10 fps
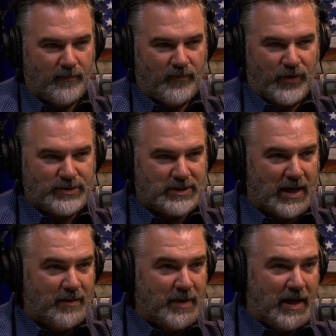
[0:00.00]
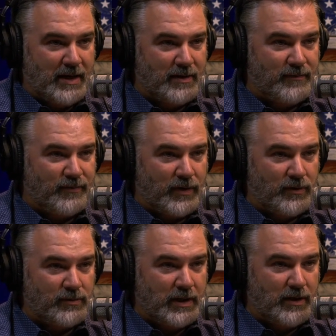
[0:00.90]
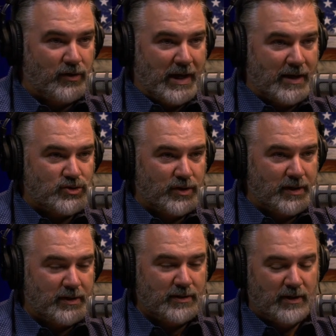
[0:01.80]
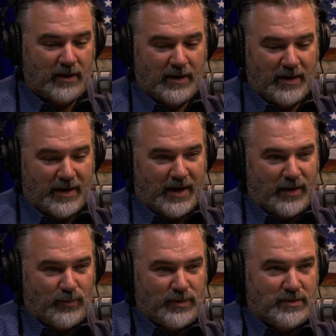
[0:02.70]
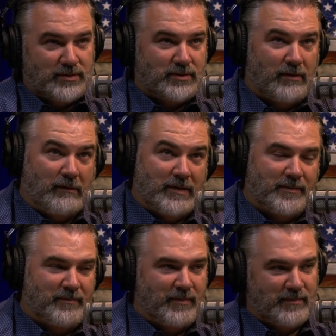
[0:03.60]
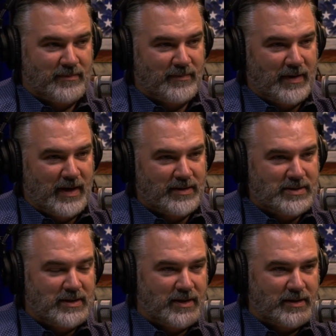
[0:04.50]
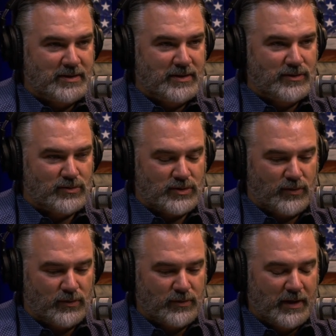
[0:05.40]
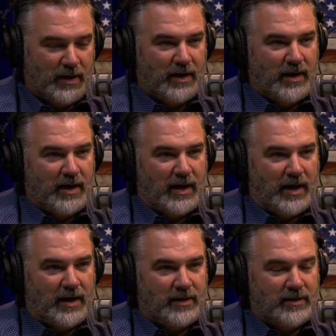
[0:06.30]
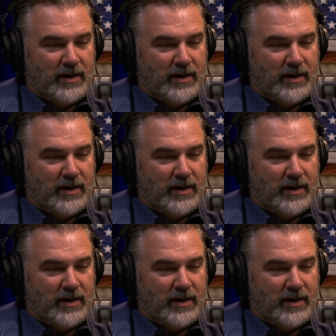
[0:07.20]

First time I had flown internationally. I was 18, 19 years old, and